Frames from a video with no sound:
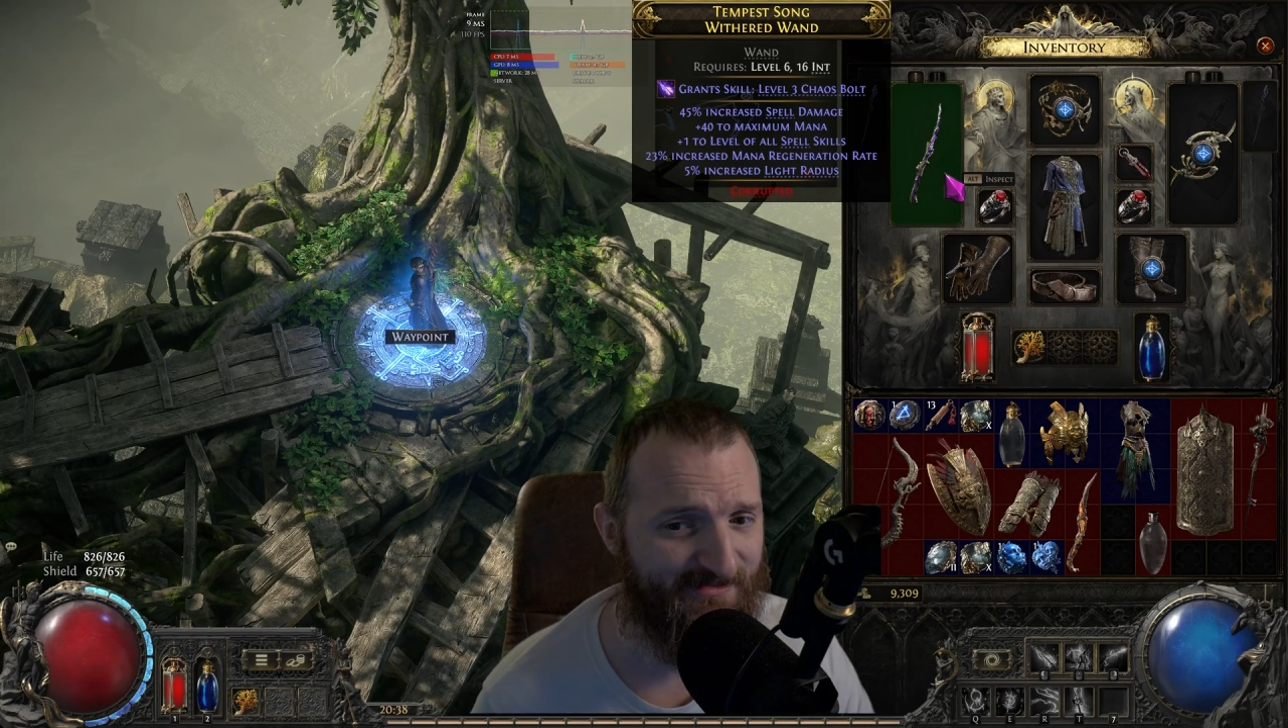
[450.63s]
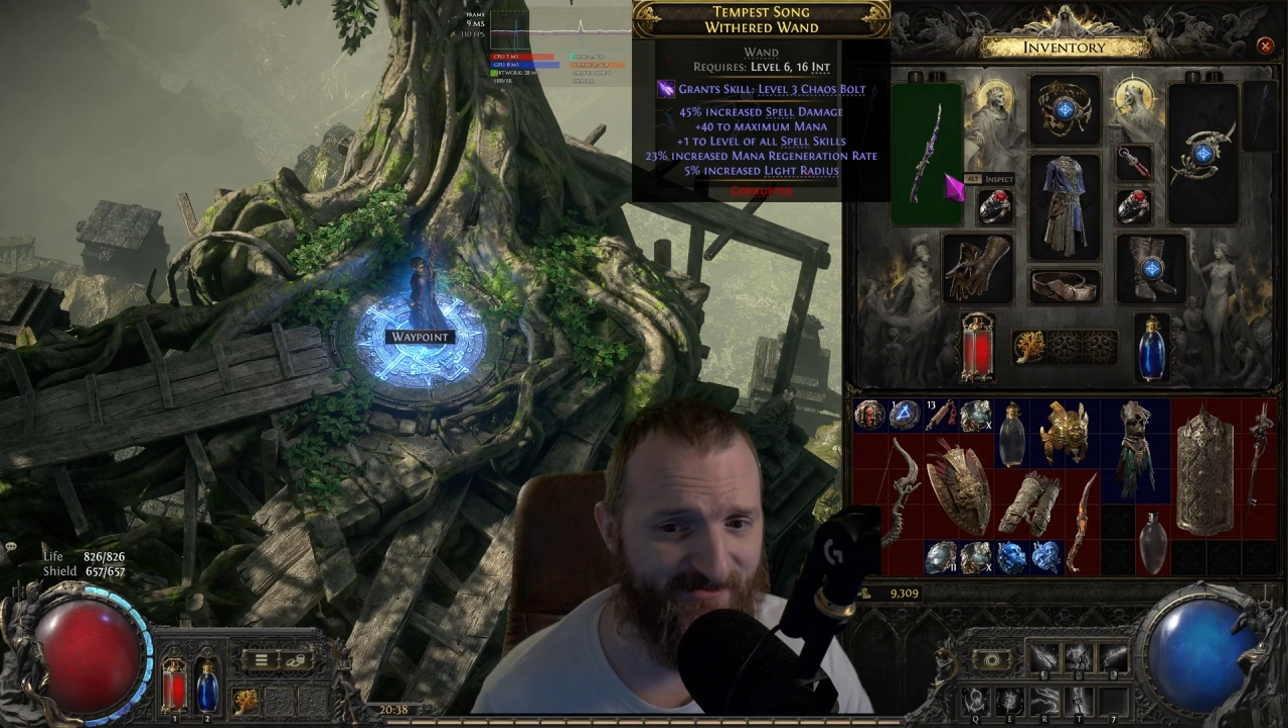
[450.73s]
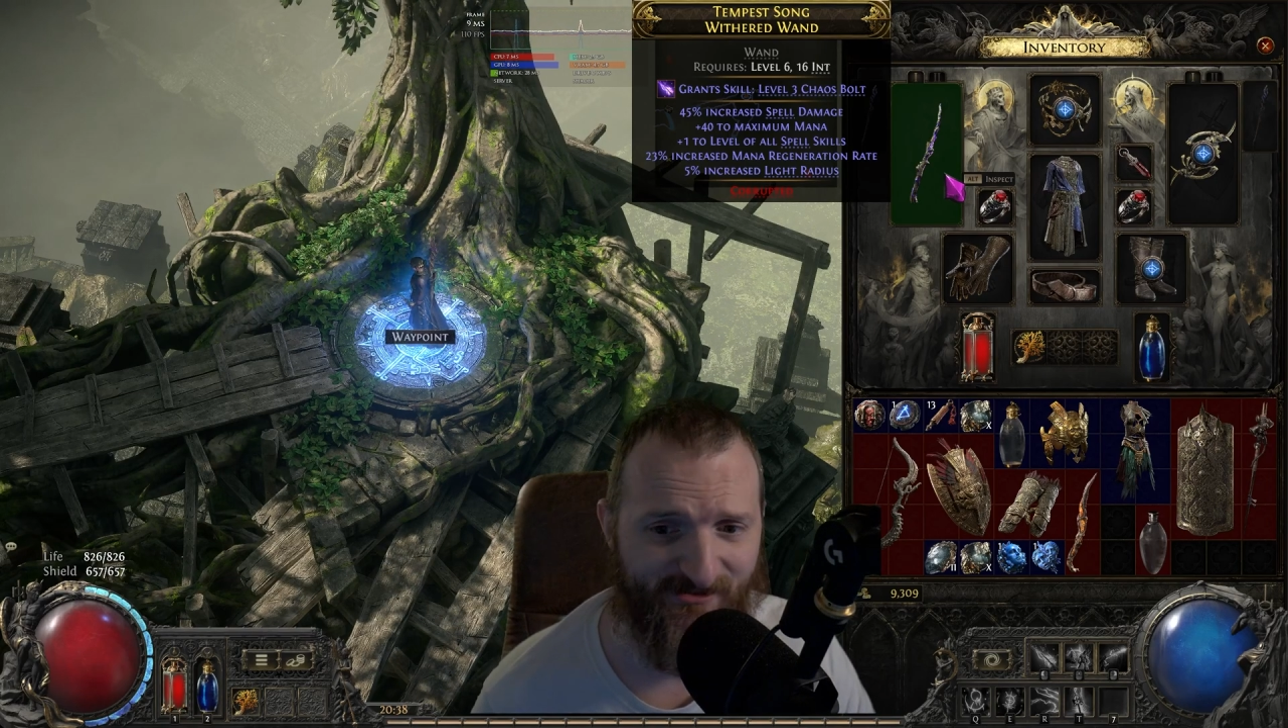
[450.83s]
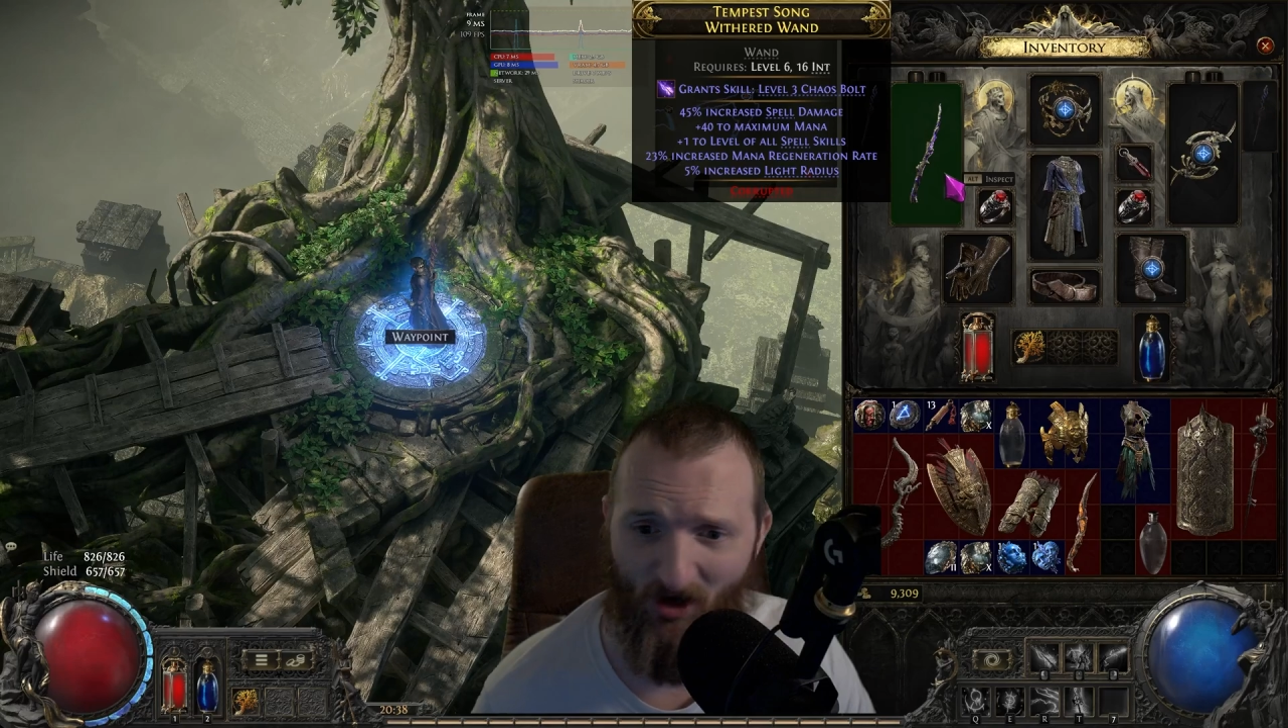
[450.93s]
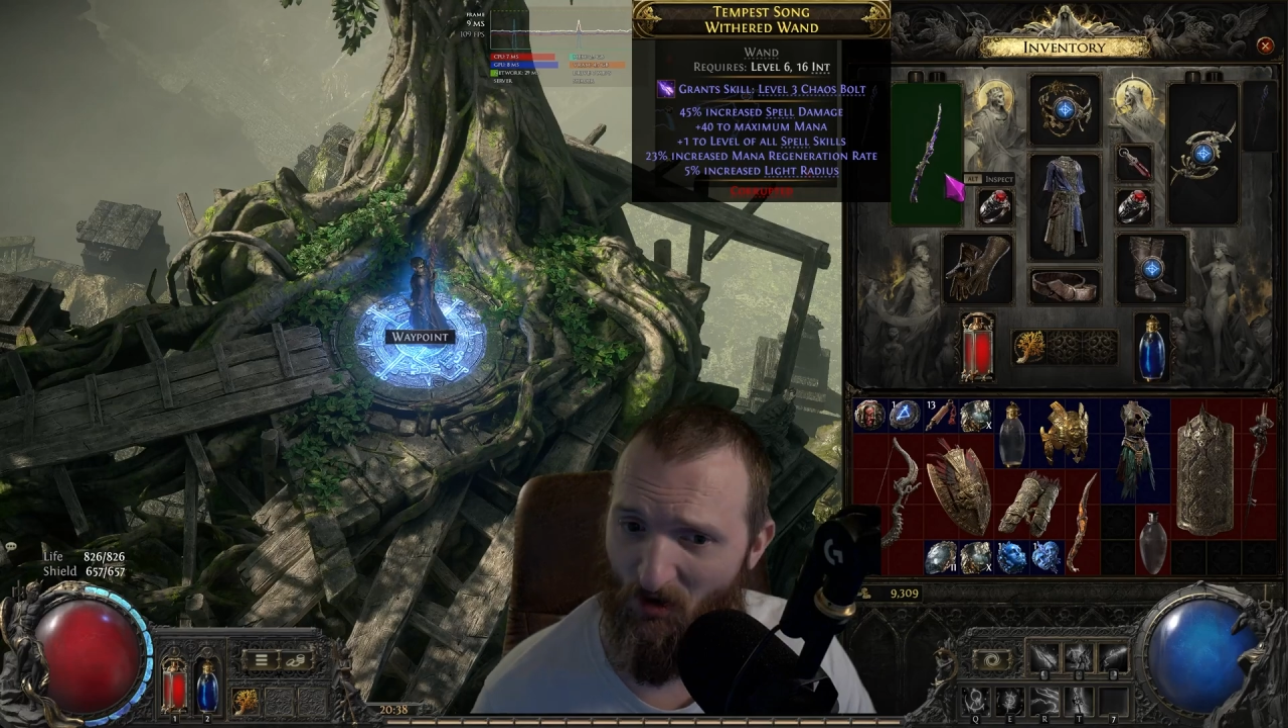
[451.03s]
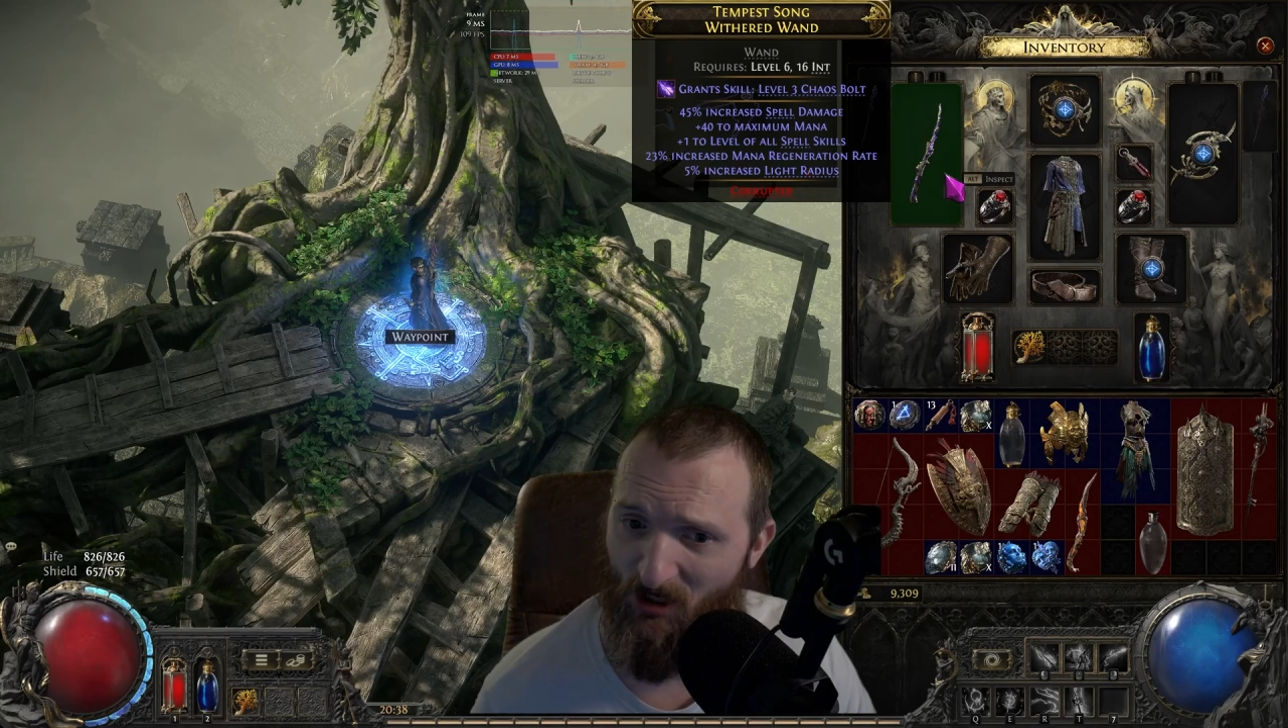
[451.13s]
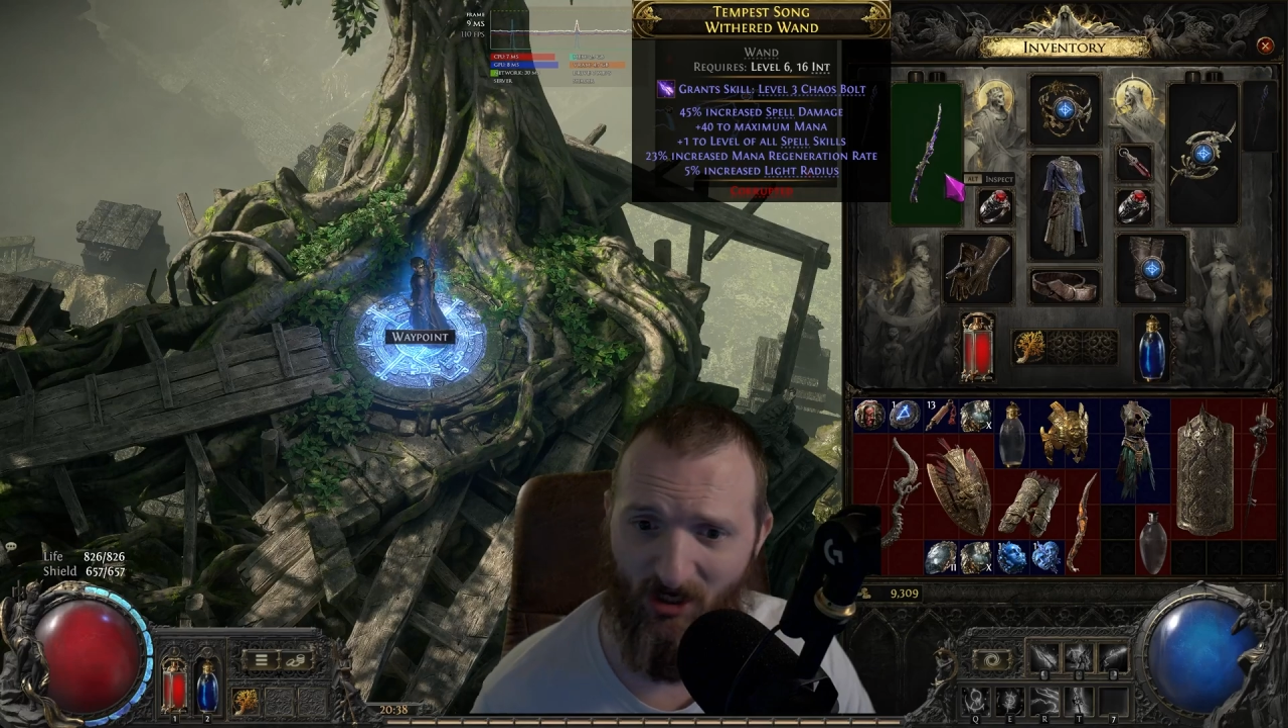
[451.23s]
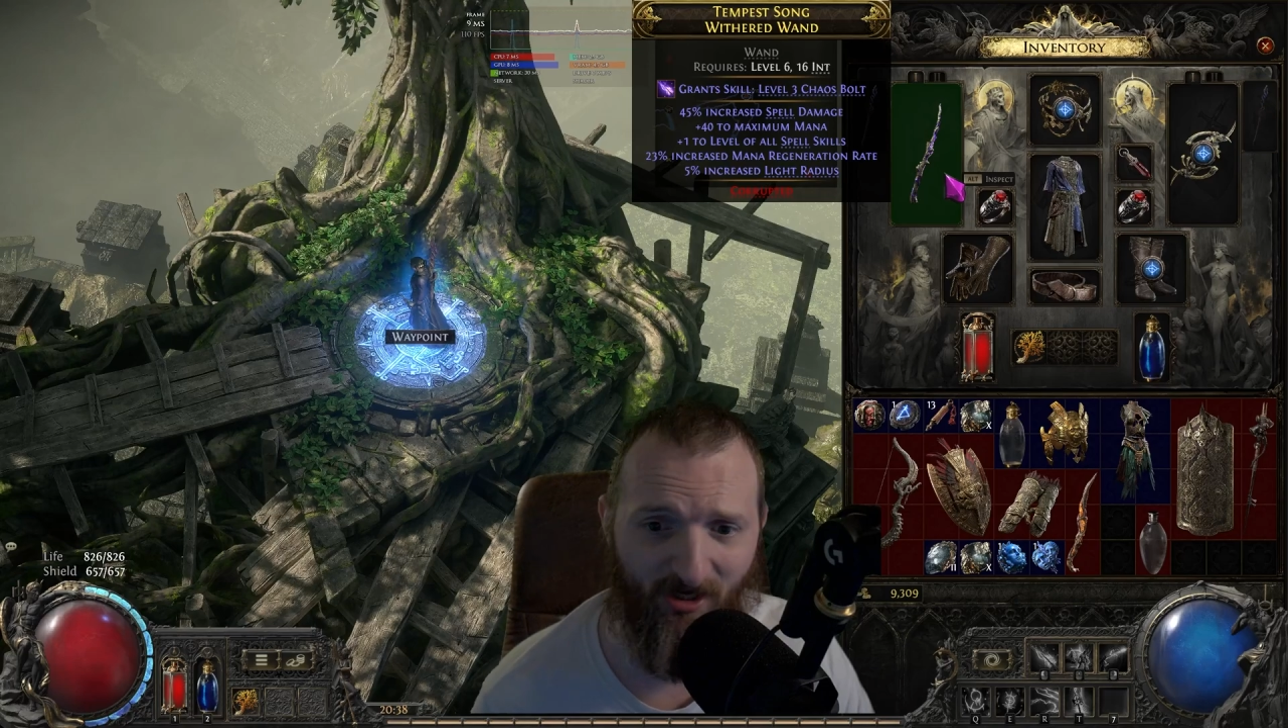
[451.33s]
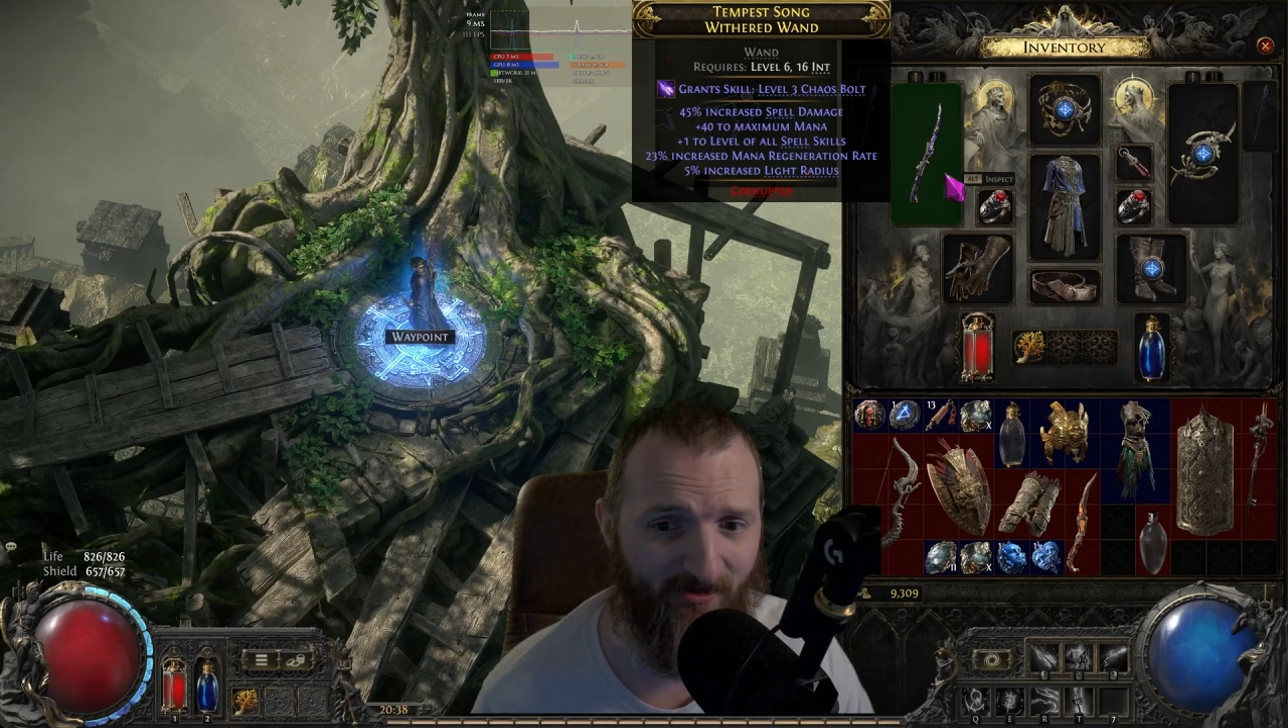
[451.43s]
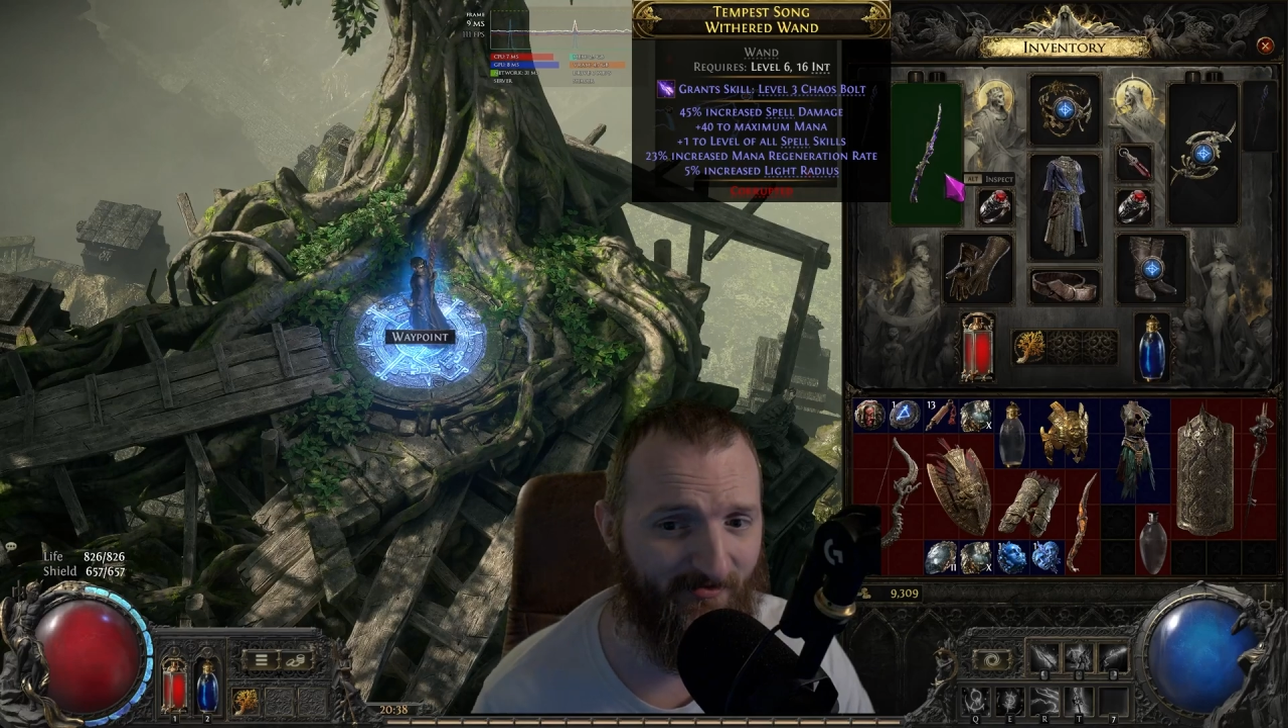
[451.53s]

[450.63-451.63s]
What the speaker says: so good.